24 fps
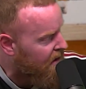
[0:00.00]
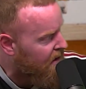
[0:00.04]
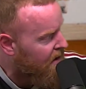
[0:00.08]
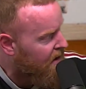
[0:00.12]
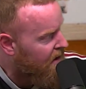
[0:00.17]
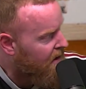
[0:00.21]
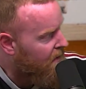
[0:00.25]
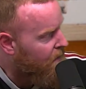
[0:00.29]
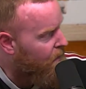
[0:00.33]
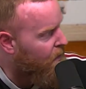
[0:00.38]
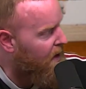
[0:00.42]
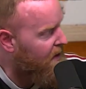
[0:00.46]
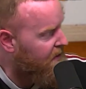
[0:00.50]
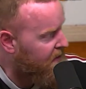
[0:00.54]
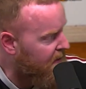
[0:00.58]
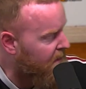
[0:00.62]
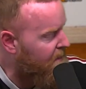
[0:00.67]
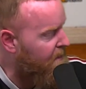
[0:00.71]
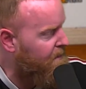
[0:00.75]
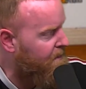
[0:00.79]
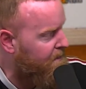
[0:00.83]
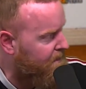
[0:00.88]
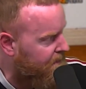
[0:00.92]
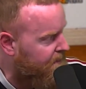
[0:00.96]
with the
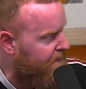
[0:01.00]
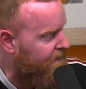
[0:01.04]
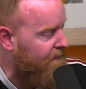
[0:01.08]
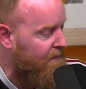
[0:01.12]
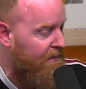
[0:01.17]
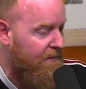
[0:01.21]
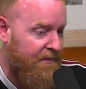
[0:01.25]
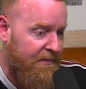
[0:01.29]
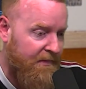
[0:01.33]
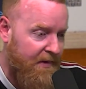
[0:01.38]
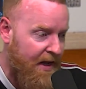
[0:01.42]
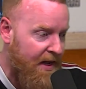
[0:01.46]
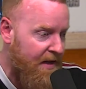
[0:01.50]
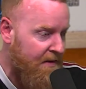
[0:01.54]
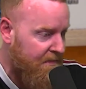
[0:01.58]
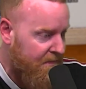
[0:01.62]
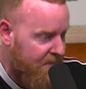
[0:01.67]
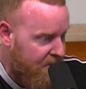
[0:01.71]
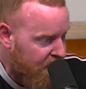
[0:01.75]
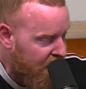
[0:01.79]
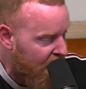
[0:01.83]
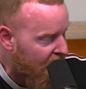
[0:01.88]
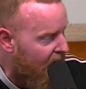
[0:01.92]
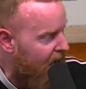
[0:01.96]
dead
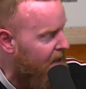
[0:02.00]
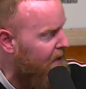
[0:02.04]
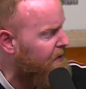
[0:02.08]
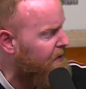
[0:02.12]
child's